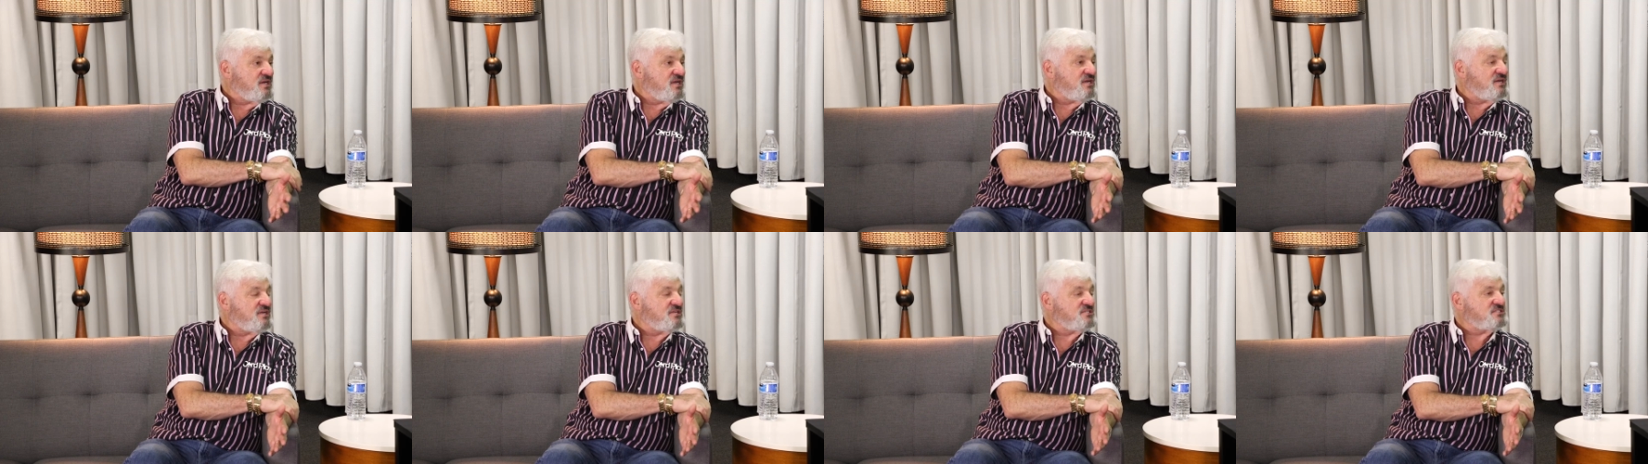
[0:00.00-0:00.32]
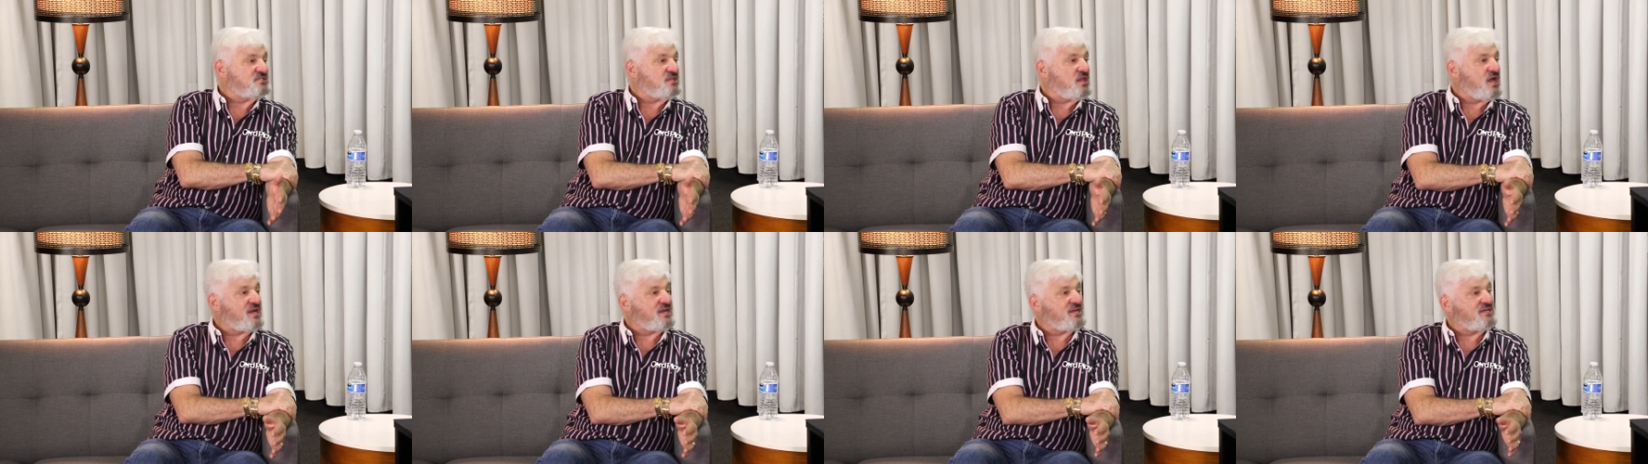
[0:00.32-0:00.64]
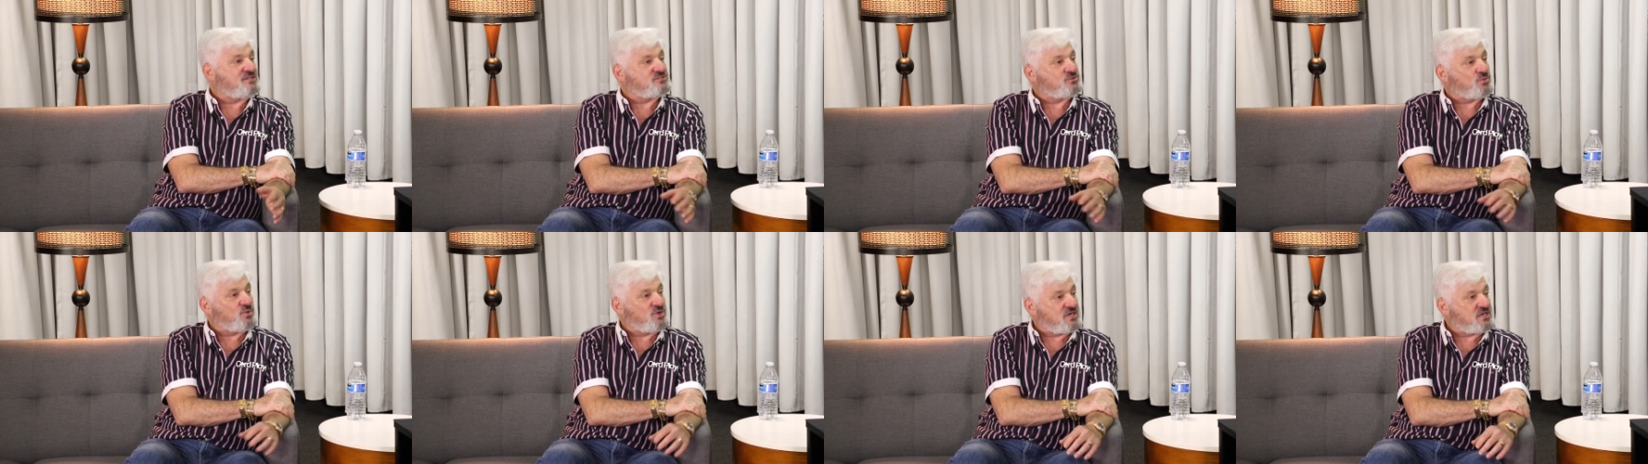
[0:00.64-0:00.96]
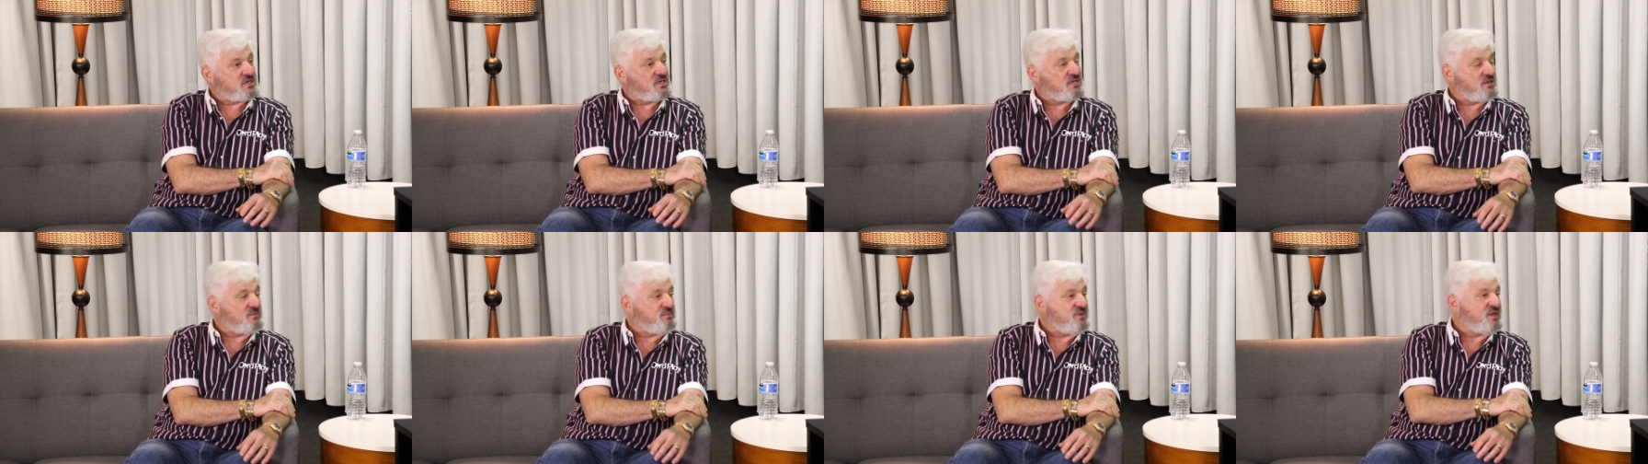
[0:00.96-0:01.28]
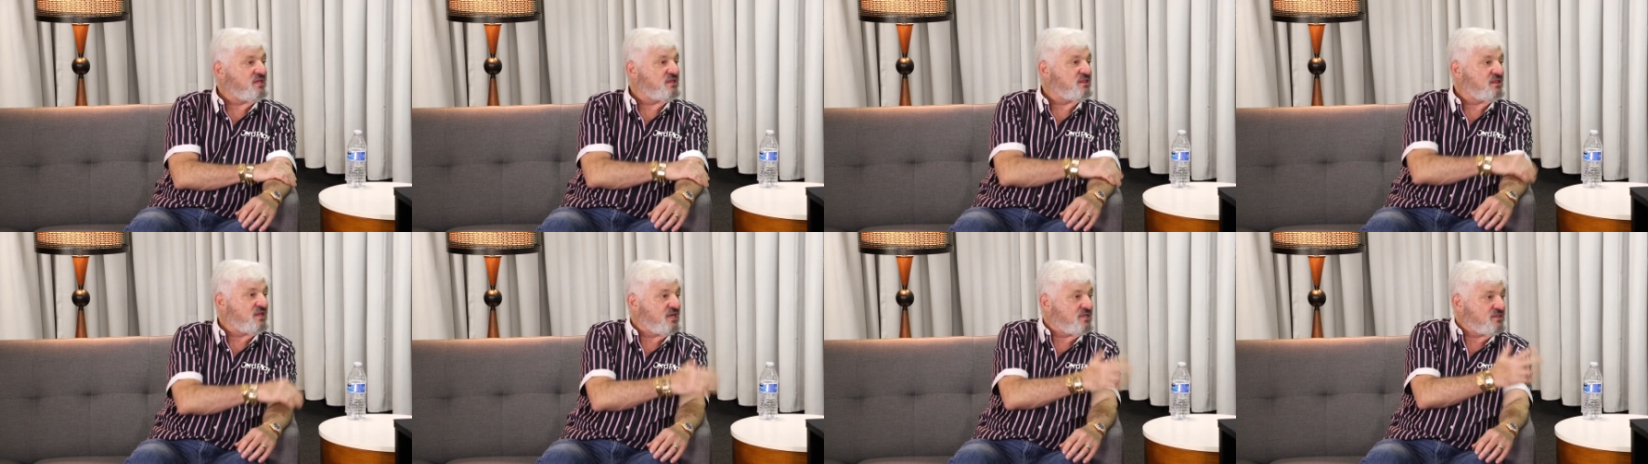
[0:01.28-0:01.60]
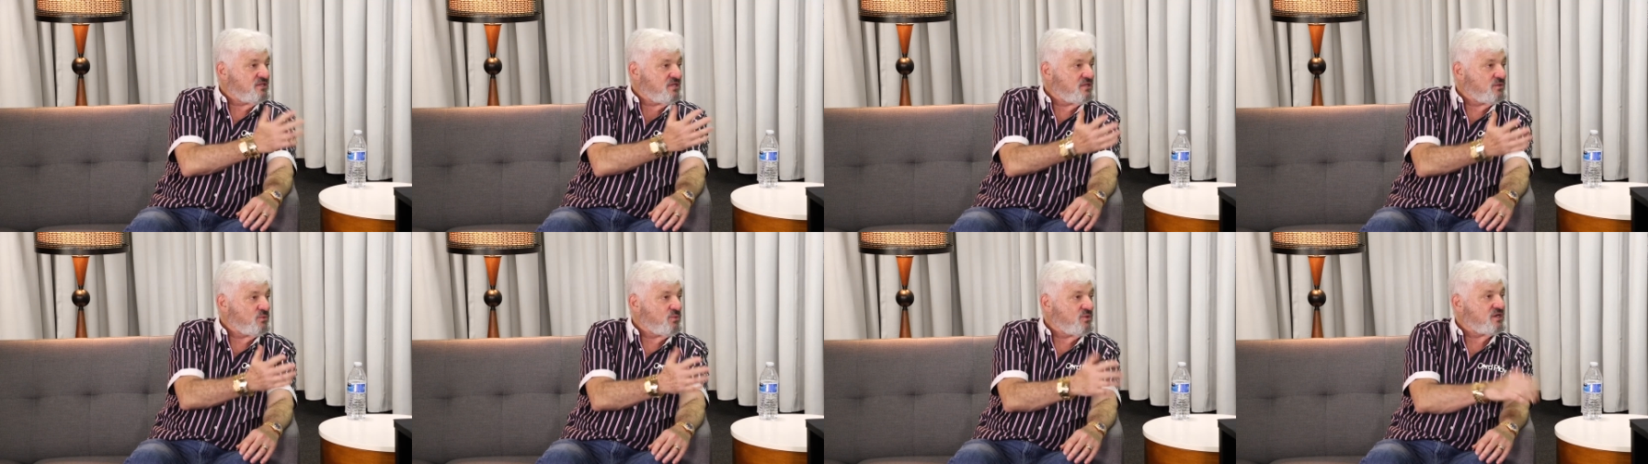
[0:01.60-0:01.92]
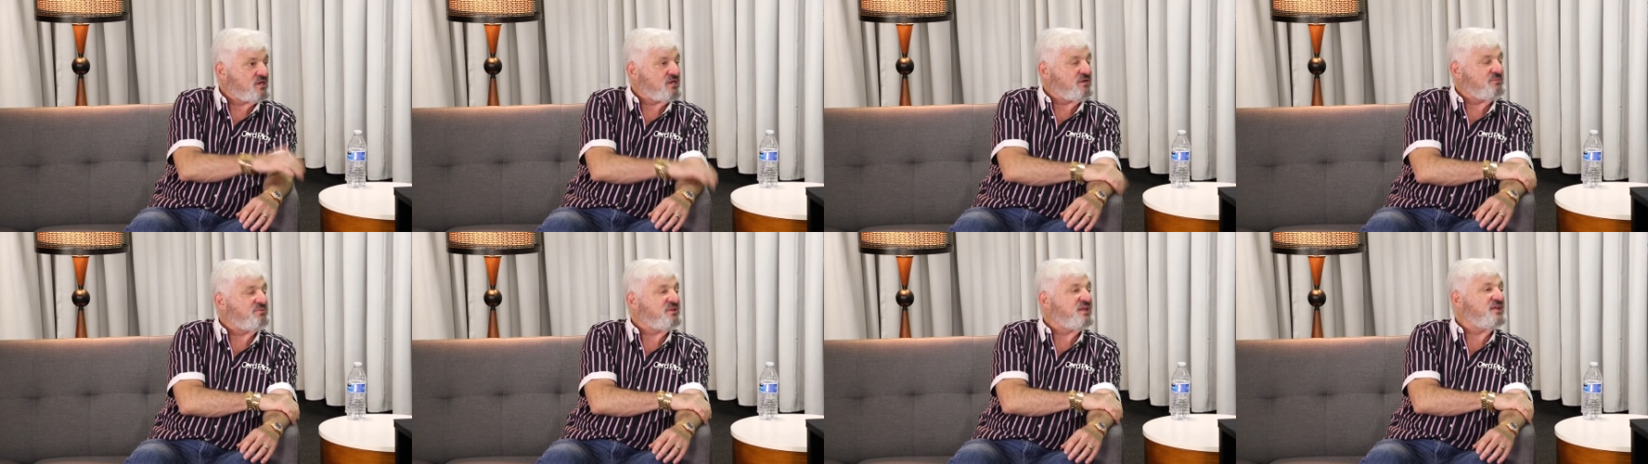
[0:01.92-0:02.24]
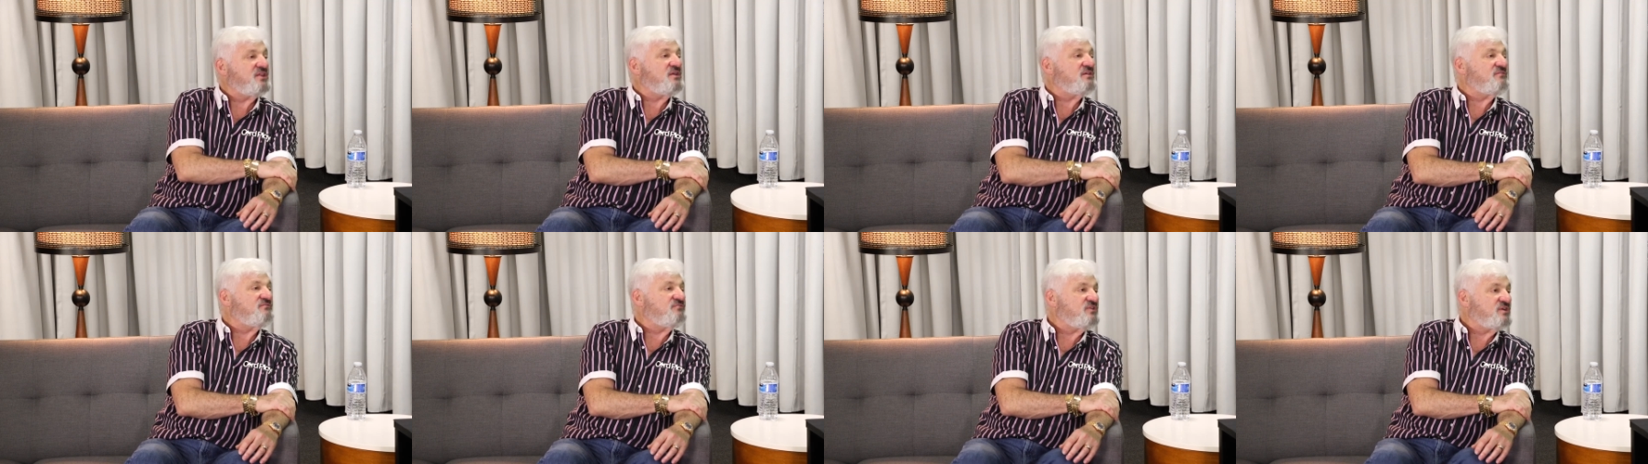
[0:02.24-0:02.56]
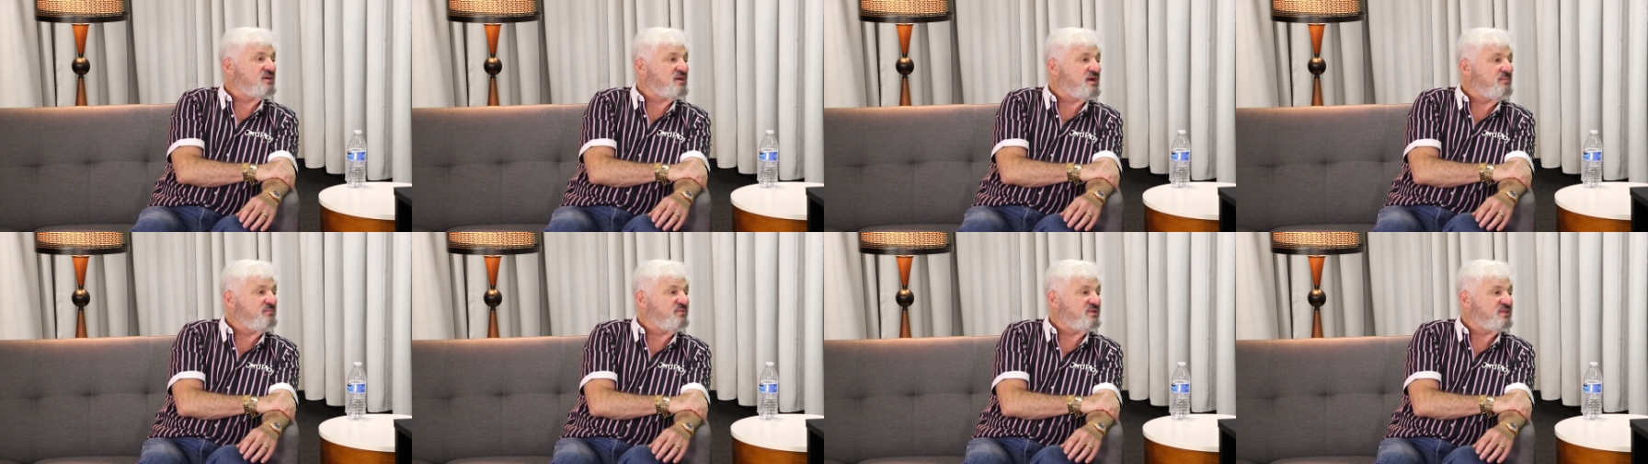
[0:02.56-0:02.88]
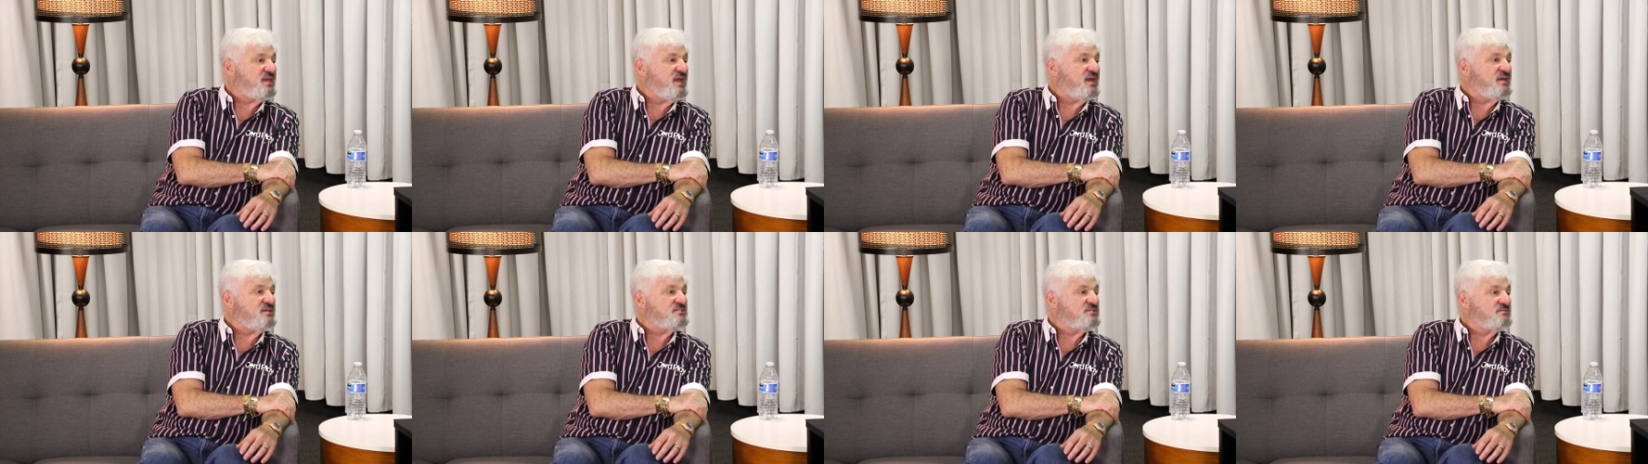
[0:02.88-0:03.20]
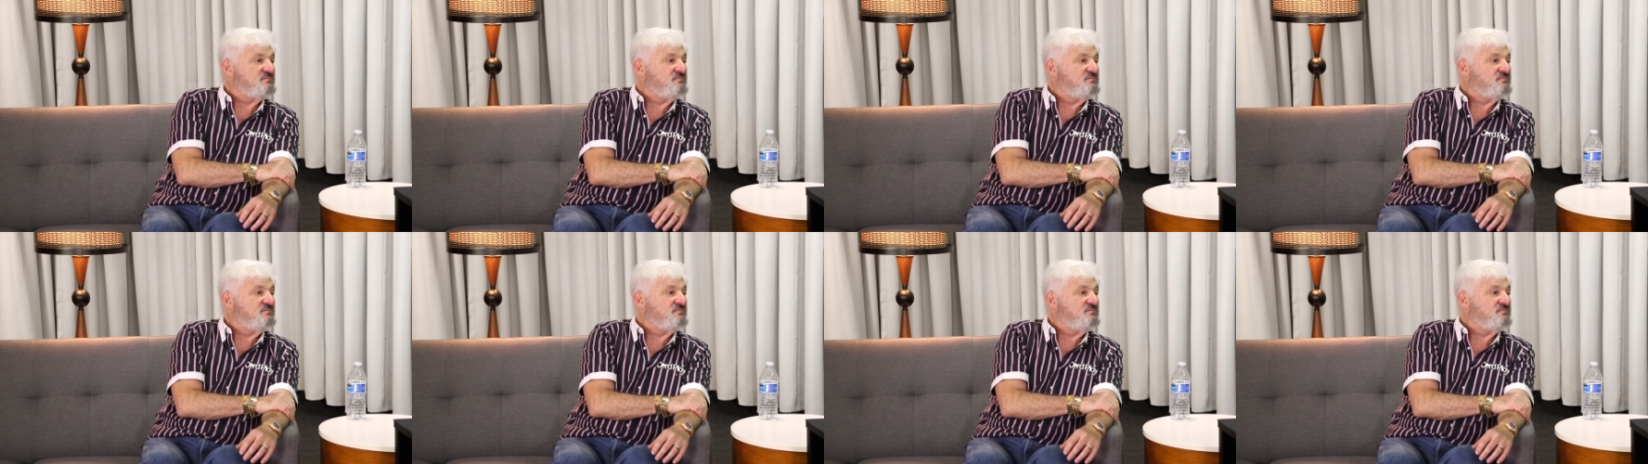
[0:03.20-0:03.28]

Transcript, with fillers: and as long as we're going to be in London, we're going to play there for a couple days.